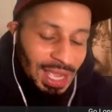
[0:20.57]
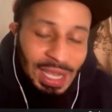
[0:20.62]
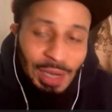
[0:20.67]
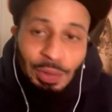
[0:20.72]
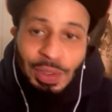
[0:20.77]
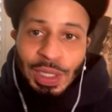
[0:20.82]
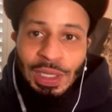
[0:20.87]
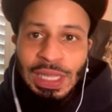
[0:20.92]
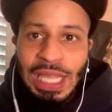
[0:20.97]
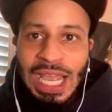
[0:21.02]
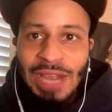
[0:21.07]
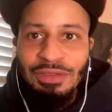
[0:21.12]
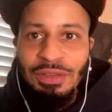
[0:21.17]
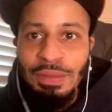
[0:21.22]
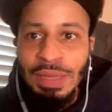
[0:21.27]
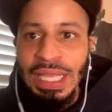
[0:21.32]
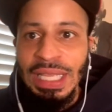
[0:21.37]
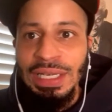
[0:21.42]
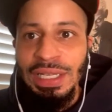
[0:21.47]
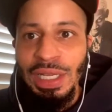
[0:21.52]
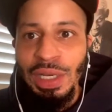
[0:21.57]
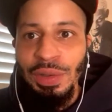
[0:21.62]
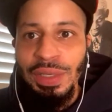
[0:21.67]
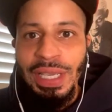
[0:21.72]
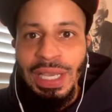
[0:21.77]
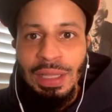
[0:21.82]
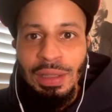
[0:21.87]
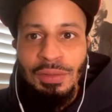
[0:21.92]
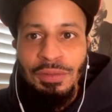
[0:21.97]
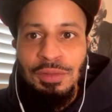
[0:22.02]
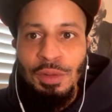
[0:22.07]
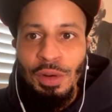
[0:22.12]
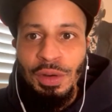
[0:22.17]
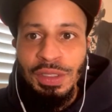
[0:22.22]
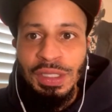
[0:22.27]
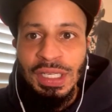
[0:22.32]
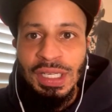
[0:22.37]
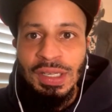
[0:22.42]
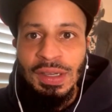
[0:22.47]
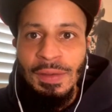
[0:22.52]
We are live from Indio,
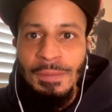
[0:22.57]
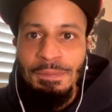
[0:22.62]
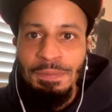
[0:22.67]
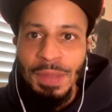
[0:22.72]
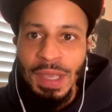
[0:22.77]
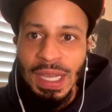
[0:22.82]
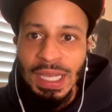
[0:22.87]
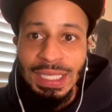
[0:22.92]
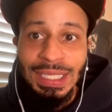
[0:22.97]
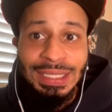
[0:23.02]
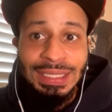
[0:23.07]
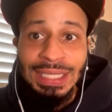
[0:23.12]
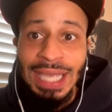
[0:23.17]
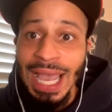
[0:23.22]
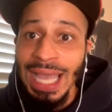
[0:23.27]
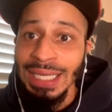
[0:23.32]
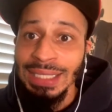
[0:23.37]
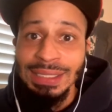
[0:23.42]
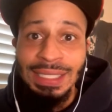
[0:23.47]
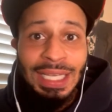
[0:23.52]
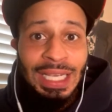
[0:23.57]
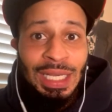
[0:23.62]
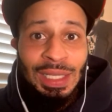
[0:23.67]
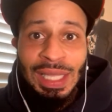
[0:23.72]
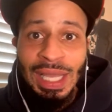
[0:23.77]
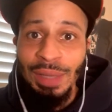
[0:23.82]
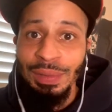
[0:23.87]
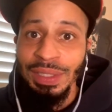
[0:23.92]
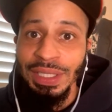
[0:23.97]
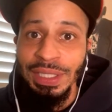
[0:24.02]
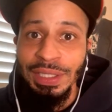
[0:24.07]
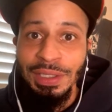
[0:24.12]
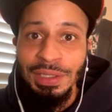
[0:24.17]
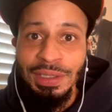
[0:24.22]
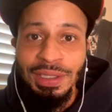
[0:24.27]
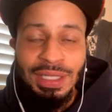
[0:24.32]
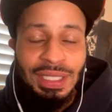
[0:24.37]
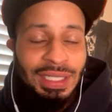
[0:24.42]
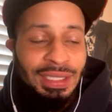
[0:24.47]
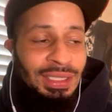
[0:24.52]
California. It's hot as hell out
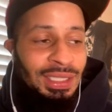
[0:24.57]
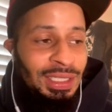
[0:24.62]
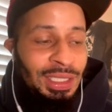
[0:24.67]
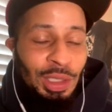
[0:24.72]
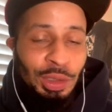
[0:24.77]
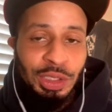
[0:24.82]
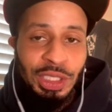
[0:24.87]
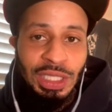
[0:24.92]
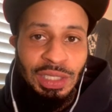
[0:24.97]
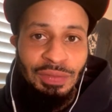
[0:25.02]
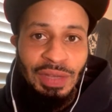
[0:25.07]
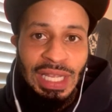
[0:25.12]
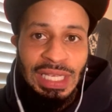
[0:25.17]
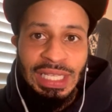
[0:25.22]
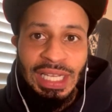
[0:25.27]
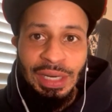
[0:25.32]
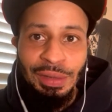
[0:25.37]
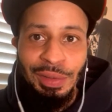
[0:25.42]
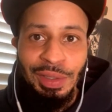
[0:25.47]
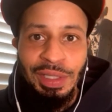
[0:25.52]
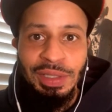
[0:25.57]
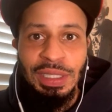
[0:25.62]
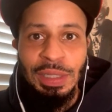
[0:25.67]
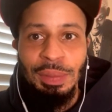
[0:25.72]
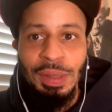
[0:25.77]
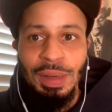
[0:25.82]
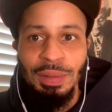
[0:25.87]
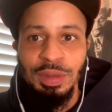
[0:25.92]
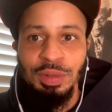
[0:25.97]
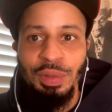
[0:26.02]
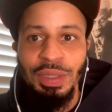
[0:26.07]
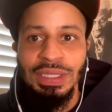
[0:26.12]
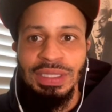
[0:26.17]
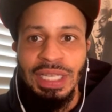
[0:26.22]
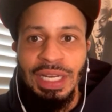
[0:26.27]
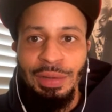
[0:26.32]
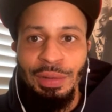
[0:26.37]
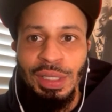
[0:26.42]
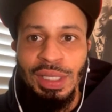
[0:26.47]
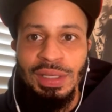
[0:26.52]
here in the Coachella Valley area, the Palm Springs
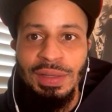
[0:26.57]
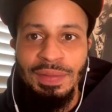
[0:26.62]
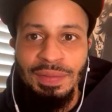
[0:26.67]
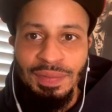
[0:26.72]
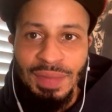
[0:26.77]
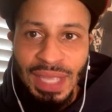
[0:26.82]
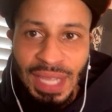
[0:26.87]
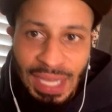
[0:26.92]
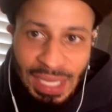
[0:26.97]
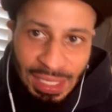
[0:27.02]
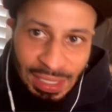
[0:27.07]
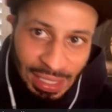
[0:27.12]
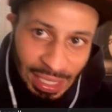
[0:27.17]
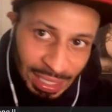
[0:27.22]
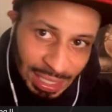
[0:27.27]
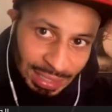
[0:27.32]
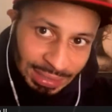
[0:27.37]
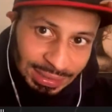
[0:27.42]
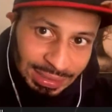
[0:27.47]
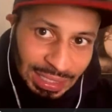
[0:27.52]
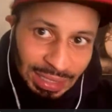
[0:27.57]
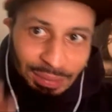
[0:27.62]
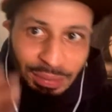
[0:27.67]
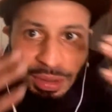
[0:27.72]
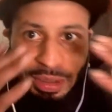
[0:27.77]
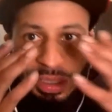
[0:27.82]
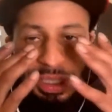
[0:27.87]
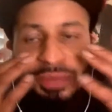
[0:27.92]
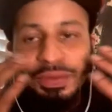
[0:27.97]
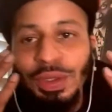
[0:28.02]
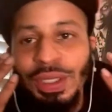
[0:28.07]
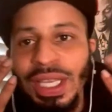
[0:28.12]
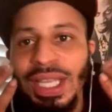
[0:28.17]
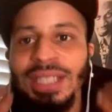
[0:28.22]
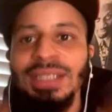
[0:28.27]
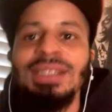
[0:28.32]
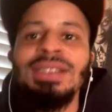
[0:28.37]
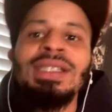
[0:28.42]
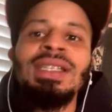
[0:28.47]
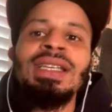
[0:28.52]
area. I got sunburn if you
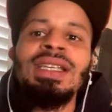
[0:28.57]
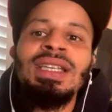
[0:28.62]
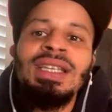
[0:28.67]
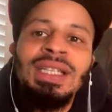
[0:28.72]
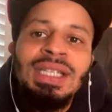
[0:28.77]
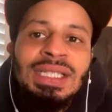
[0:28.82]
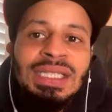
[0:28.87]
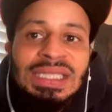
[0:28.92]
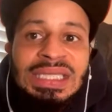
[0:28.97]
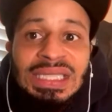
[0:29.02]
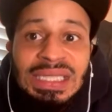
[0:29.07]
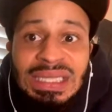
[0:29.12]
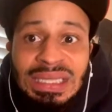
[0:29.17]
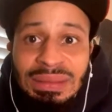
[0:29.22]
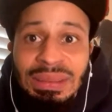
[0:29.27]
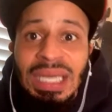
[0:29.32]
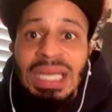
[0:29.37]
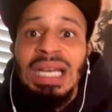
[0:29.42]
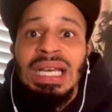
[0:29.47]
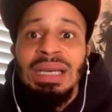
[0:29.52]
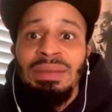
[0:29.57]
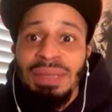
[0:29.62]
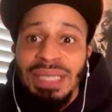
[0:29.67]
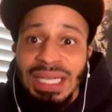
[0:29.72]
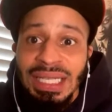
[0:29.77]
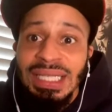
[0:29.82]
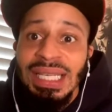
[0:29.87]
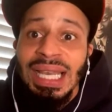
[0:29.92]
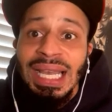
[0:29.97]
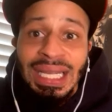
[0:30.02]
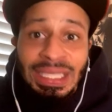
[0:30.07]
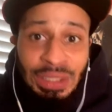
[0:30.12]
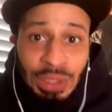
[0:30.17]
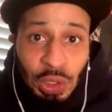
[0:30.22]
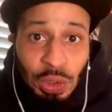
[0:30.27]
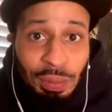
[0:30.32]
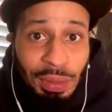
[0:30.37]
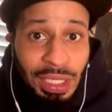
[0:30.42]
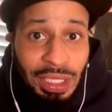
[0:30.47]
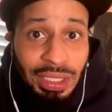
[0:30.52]
can't see. But yeah, I
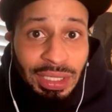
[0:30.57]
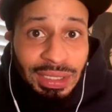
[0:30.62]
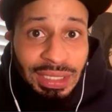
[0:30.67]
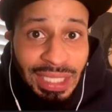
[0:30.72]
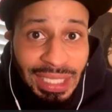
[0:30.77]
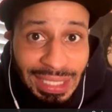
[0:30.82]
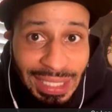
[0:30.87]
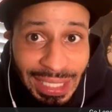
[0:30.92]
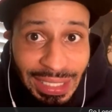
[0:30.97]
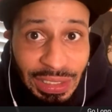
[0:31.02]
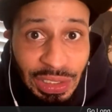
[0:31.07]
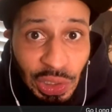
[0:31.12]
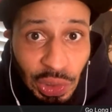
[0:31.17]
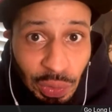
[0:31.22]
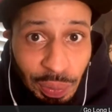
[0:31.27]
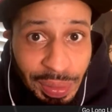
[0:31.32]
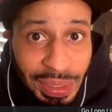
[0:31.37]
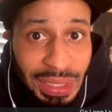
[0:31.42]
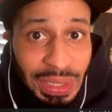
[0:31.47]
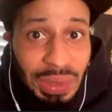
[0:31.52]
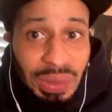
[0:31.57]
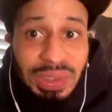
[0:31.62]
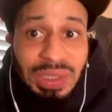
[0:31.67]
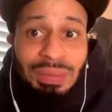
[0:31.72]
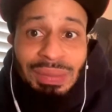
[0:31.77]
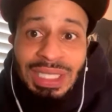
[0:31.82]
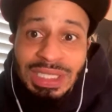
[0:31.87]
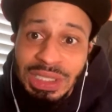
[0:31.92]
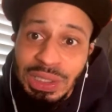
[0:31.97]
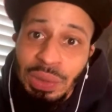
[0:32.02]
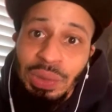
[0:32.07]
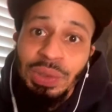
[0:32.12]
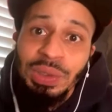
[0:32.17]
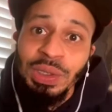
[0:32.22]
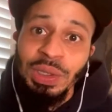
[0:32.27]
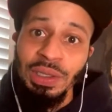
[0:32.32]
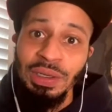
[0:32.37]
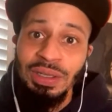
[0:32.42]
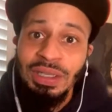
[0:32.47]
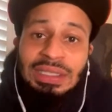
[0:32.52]
do burn and I do peel. So my shoulders
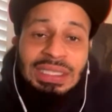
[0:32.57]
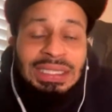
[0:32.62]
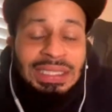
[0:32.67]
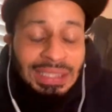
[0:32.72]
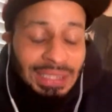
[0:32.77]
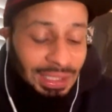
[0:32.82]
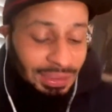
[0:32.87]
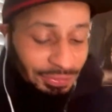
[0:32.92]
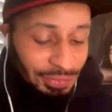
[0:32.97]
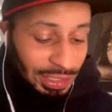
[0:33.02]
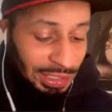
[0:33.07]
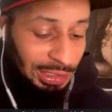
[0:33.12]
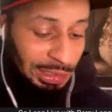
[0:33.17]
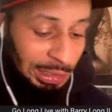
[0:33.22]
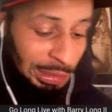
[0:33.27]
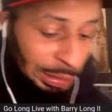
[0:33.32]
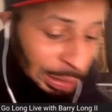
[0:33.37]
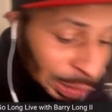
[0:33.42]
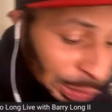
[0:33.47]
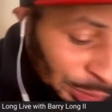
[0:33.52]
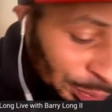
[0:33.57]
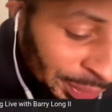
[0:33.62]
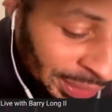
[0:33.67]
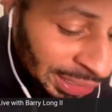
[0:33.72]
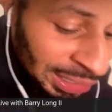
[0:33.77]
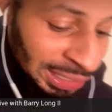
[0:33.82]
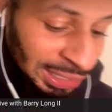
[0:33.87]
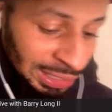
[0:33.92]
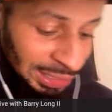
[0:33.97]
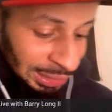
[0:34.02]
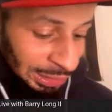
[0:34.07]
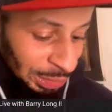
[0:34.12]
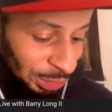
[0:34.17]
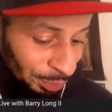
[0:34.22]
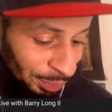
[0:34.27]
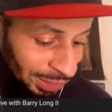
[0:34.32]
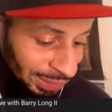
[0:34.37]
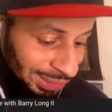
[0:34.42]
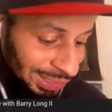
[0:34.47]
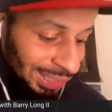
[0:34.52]
are feeling a little
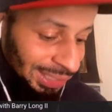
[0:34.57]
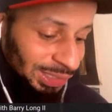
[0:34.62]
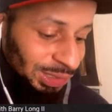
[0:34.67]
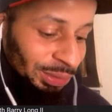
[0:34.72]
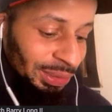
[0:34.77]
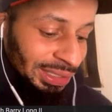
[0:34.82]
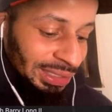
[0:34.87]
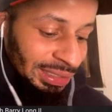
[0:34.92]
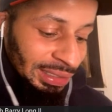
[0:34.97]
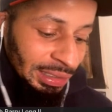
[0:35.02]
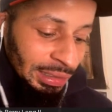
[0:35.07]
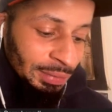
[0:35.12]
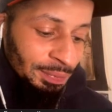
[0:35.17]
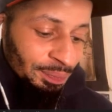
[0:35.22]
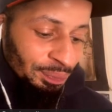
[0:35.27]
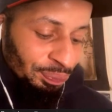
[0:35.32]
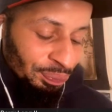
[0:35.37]
bit tense right now.